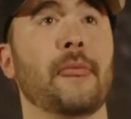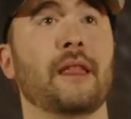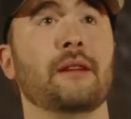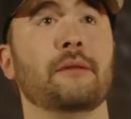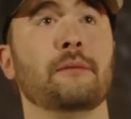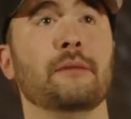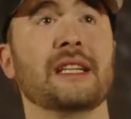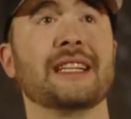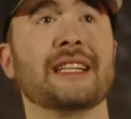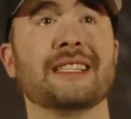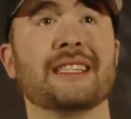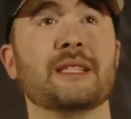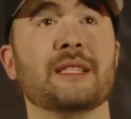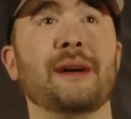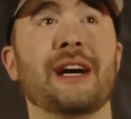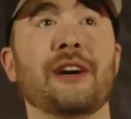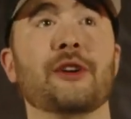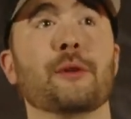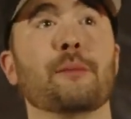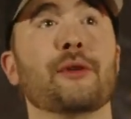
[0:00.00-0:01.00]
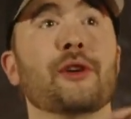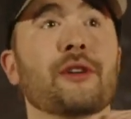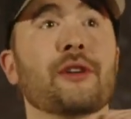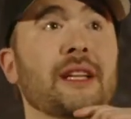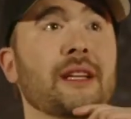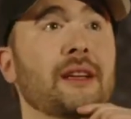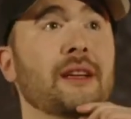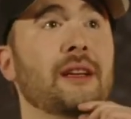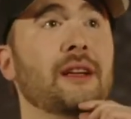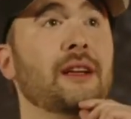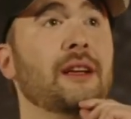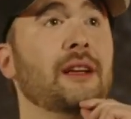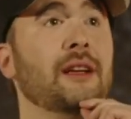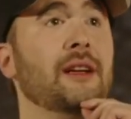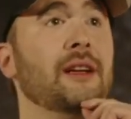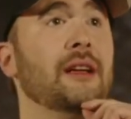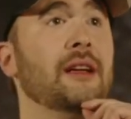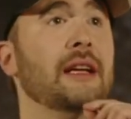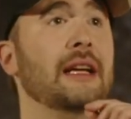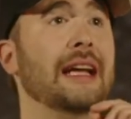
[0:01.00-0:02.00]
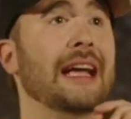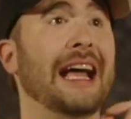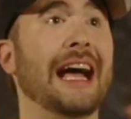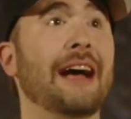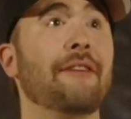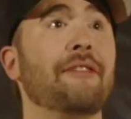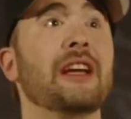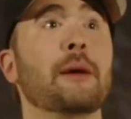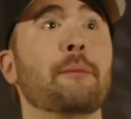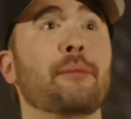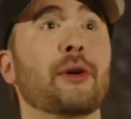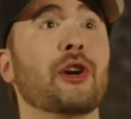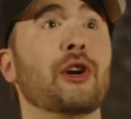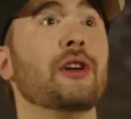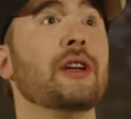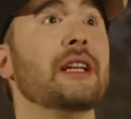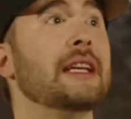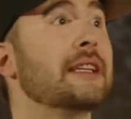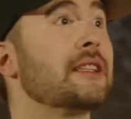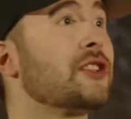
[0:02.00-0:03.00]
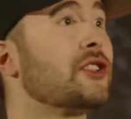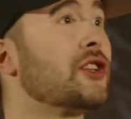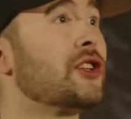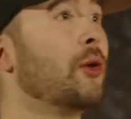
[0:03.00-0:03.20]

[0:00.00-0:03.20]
Because it's about your burden. Having a burden is so